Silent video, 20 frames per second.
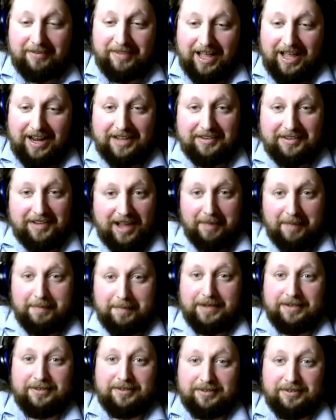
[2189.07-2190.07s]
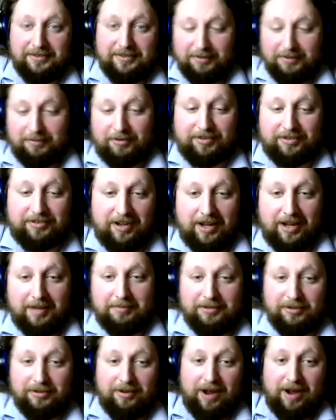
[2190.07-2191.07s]
has happened numerous times.
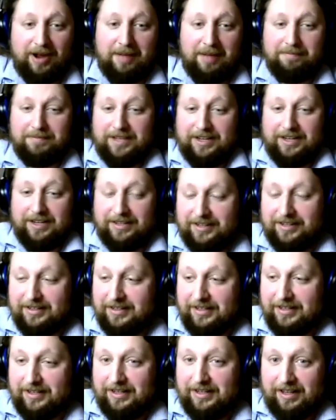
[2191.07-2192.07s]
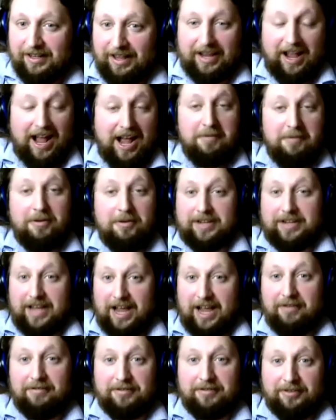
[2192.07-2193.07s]
So I'm gonna, I will
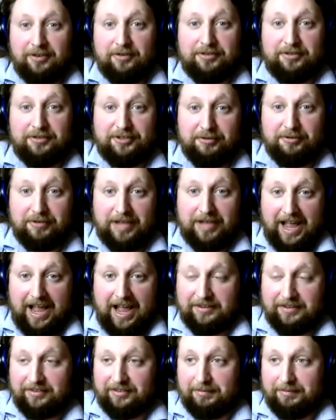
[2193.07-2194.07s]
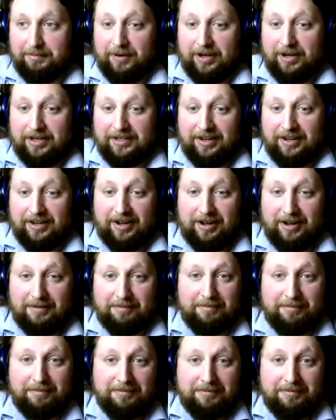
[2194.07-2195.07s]
count those two cats, but
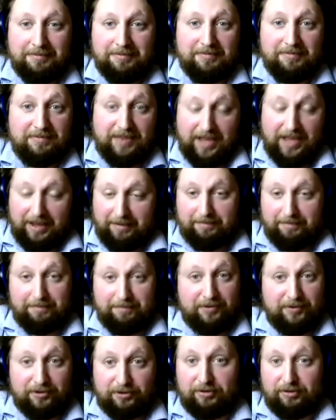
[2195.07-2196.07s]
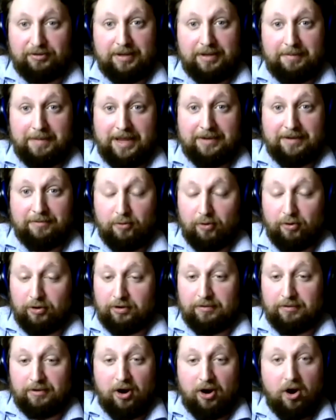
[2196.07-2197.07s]
they certainly make work
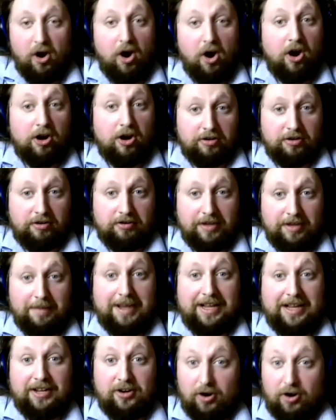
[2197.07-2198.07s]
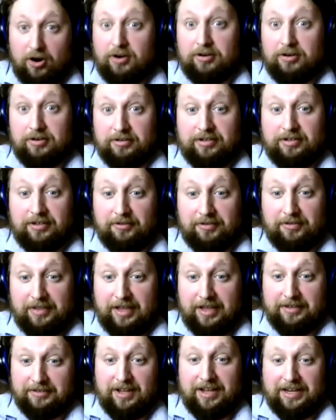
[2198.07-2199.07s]
harder. They make it harder to do
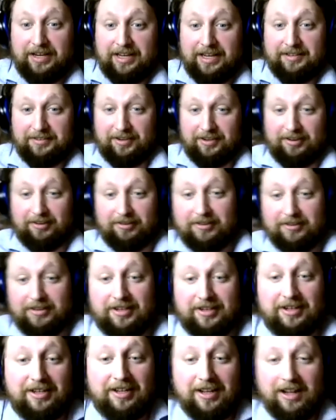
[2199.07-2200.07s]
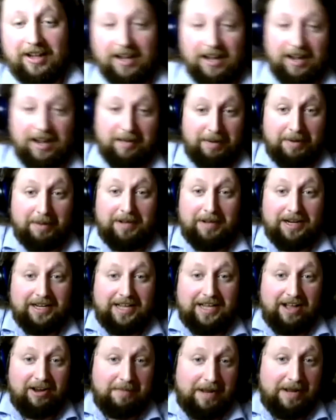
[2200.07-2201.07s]
things, not easier. But I'm gonna
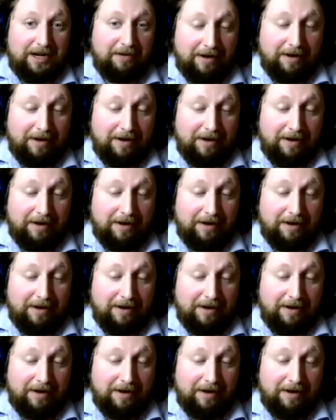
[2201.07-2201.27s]
count them anyway.